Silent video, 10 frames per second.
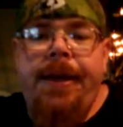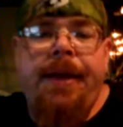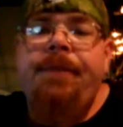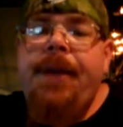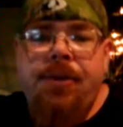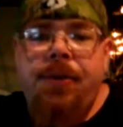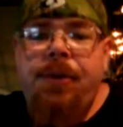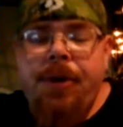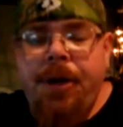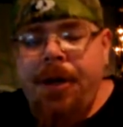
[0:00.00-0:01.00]
if that's what
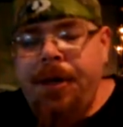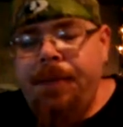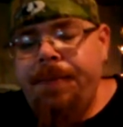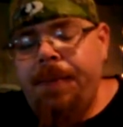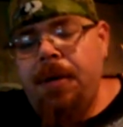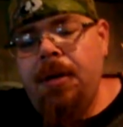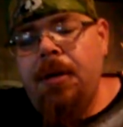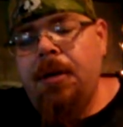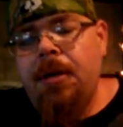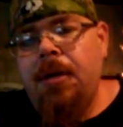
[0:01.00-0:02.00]
you want to call it.
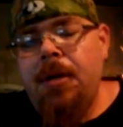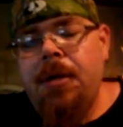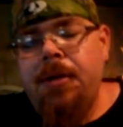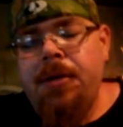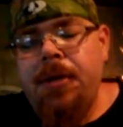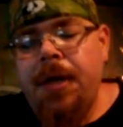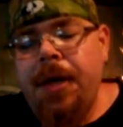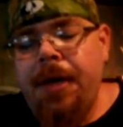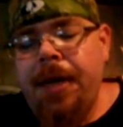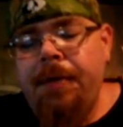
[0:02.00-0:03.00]
Now we
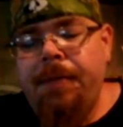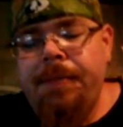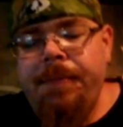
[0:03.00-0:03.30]
slide it out.